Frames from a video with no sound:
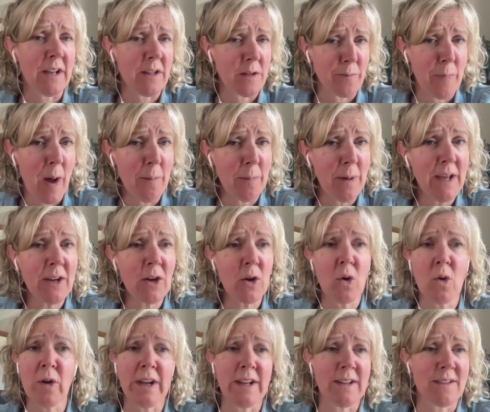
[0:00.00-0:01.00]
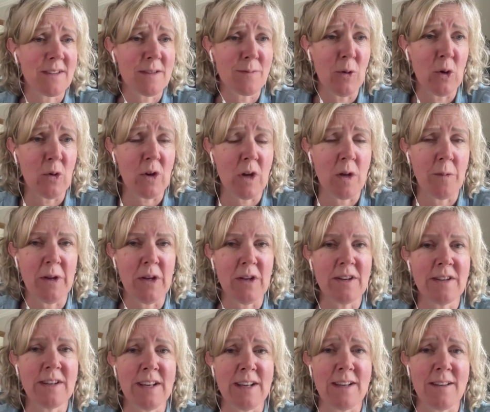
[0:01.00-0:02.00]
public or in small
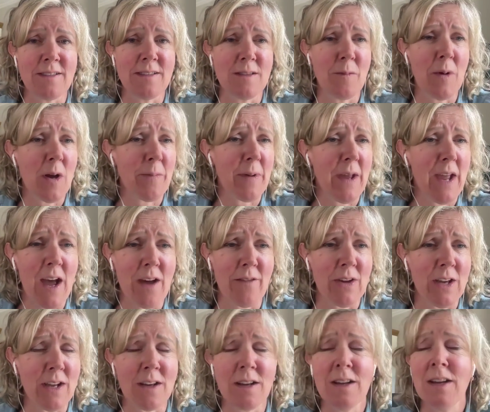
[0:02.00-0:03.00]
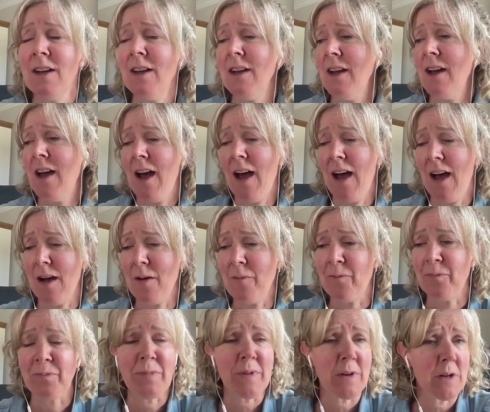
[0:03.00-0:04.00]
communities. You might be having
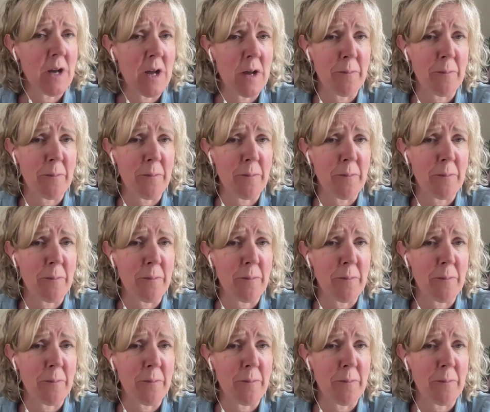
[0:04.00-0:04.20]
a